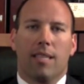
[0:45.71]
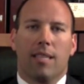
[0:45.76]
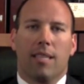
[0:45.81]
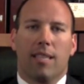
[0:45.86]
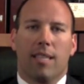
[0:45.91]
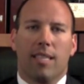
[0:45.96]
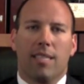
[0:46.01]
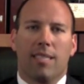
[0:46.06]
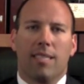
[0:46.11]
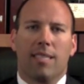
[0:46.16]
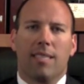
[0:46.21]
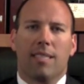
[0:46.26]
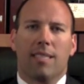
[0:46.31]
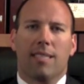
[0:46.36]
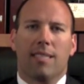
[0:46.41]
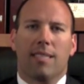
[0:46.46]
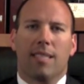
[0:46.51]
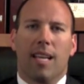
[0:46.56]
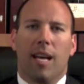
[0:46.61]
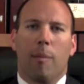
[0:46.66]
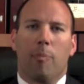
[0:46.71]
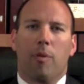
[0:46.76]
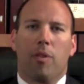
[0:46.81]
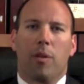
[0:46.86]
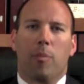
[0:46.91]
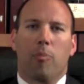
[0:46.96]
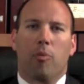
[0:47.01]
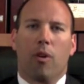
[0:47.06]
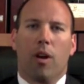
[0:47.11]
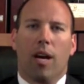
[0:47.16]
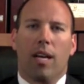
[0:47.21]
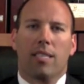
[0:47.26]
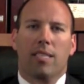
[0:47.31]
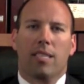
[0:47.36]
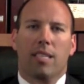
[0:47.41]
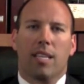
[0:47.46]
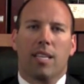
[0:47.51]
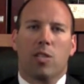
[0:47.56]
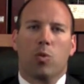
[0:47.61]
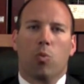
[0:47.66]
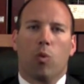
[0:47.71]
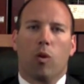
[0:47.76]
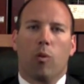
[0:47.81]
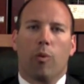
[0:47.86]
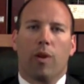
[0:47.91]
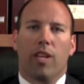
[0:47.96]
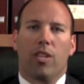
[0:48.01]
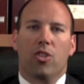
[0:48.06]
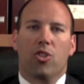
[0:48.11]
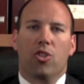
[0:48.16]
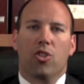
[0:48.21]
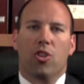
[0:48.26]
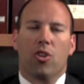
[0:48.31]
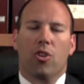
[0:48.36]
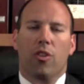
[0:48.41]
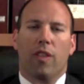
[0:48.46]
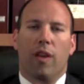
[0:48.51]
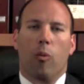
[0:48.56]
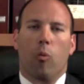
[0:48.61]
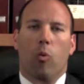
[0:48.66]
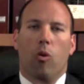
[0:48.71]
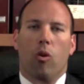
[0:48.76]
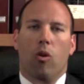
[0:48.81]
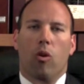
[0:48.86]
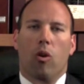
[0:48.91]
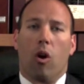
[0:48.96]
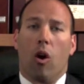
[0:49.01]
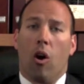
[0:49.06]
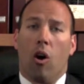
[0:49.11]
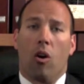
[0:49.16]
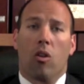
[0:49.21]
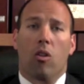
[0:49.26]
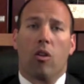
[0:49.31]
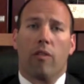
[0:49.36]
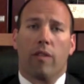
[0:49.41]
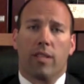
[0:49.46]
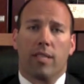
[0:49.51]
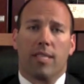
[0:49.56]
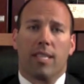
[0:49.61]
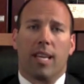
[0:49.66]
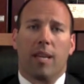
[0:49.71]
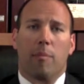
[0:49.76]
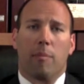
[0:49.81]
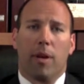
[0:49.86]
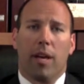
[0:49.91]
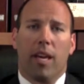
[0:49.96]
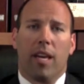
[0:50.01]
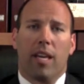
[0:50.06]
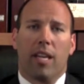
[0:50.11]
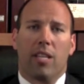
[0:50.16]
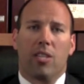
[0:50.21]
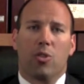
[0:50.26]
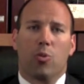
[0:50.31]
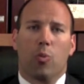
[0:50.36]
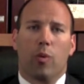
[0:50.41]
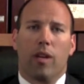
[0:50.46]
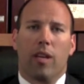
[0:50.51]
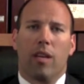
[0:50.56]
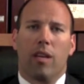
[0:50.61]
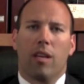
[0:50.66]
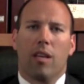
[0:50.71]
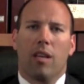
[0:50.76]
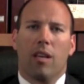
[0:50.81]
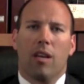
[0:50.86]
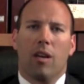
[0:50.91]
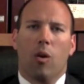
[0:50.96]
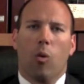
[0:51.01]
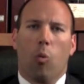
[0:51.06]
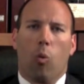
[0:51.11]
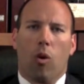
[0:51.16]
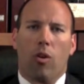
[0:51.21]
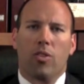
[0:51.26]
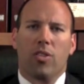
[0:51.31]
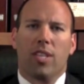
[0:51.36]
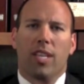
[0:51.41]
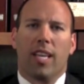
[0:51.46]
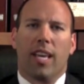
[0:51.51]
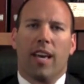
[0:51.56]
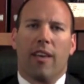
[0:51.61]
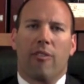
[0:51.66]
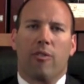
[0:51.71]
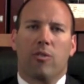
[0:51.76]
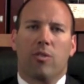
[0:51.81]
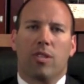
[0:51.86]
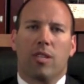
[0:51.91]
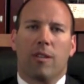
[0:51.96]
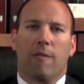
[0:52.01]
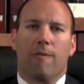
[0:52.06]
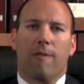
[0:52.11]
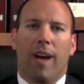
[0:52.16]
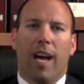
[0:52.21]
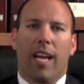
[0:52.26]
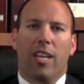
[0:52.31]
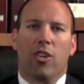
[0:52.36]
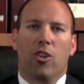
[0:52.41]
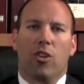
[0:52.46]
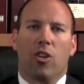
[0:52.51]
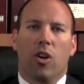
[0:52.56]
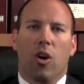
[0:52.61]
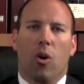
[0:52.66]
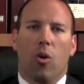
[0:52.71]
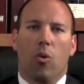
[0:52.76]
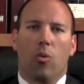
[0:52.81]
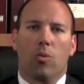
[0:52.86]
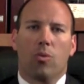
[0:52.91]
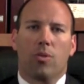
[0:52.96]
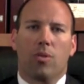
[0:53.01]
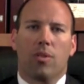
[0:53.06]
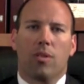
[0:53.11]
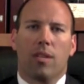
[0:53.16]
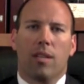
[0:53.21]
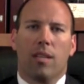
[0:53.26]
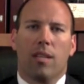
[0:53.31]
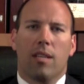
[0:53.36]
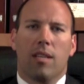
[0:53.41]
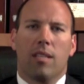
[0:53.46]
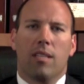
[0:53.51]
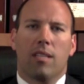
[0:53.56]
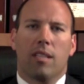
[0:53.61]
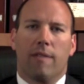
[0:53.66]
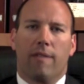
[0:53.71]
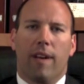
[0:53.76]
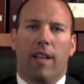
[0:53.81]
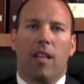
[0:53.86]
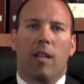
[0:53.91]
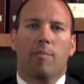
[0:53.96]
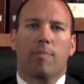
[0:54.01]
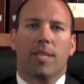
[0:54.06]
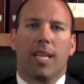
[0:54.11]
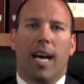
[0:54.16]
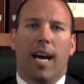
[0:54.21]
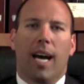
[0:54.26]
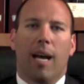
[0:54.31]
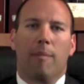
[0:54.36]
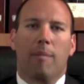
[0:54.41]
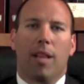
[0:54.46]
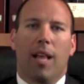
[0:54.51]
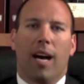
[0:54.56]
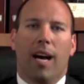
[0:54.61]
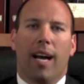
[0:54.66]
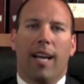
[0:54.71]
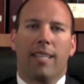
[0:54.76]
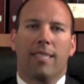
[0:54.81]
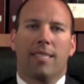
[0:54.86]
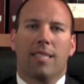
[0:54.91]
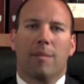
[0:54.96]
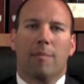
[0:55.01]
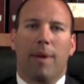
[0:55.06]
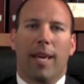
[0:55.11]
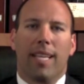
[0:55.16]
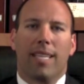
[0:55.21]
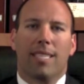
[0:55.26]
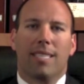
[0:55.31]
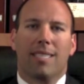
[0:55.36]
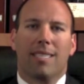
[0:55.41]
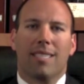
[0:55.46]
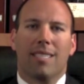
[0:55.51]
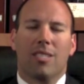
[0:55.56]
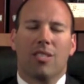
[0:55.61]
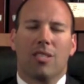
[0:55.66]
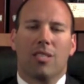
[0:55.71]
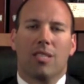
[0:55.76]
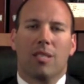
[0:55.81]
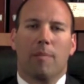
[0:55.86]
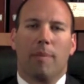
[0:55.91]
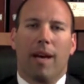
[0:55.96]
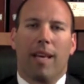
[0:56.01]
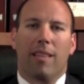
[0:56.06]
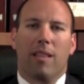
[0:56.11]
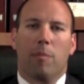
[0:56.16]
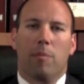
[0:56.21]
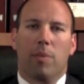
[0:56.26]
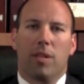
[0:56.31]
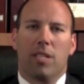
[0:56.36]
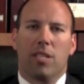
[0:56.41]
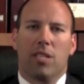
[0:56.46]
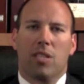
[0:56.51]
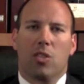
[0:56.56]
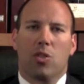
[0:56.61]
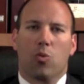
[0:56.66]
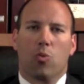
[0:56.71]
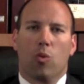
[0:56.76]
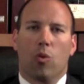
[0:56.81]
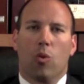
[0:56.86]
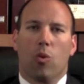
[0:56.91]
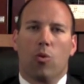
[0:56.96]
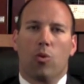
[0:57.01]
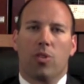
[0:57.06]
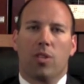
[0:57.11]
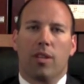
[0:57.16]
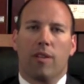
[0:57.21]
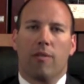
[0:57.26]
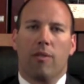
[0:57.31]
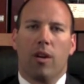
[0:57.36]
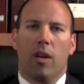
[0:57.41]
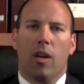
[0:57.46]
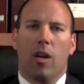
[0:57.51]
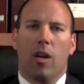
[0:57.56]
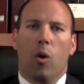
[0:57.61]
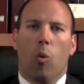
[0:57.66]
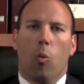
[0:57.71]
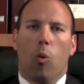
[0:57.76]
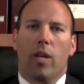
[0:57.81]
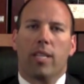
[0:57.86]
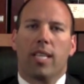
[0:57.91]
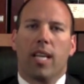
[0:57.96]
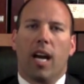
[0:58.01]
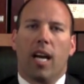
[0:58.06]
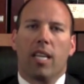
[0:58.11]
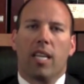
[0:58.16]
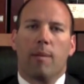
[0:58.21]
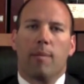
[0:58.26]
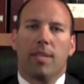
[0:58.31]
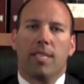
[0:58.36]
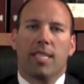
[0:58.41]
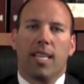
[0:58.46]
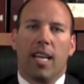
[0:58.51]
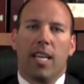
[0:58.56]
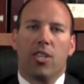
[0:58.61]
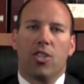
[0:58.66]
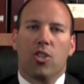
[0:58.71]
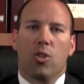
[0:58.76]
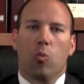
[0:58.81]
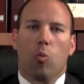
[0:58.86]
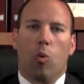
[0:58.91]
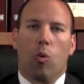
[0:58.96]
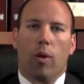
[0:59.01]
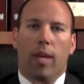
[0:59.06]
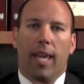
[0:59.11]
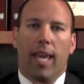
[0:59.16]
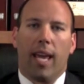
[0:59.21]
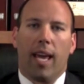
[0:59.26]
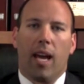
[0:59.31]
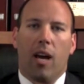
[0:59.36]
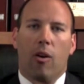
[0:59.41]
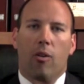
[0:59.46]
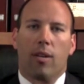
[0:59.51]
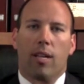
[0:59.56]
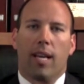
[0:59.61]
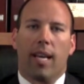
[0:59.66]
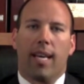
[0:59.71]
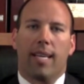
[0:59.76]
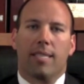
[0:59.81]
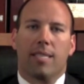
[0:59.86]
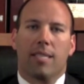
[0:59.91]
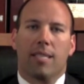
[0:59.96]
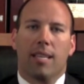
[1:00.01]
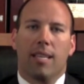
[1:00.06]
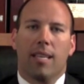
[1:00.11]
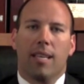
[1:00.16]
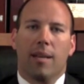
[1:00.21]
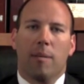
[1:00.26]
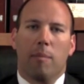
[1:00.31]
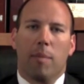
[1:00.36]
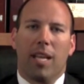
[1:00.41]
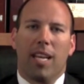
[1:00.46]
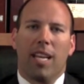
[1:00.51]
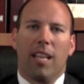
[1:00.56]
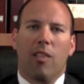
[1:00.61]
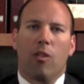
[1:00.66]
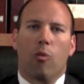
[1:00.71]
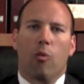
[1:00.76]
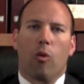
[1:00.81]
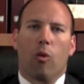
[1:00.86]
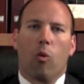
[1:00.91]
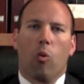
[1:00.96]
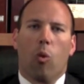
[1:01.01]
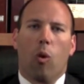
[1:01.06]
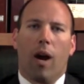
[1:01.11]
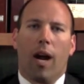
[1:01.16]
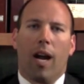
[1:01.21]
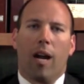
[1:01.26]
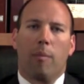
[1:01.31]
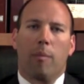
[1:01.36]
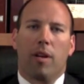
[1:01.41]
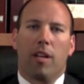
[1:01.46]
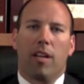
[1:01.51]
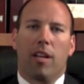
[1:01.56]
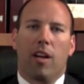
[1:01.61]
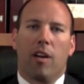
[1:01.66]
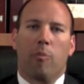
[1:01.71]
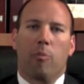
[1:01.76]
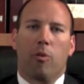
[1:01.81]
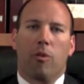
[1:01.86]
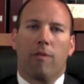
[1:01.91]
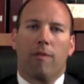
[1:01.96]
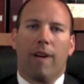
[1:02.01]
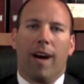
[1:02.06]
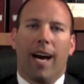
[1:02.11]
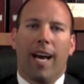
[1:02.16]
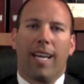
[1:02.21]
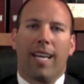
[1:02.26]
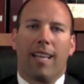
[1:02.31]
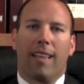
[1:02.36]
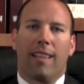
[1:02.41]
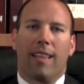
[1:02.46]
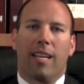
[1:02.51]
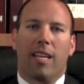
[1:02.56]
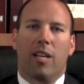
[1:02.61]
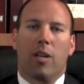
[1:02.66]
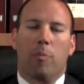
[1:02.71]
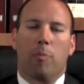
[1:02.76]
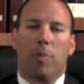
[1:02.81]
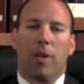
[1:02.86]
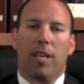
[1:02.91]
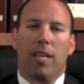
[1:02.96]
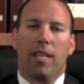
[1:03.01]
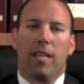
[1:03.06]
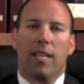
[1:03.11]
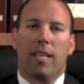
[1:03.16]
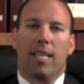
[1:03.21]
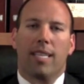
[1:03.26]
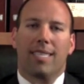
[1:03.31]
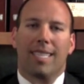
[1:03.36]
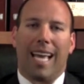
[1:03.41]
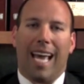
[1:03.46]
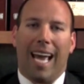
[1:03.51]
And this is the step in the process where we ensure that we're all on the same page. We work together to define your goals, develop timelines, and make decisions about the business rules of what documentation will count as meeting the requirement of providing that a dependent is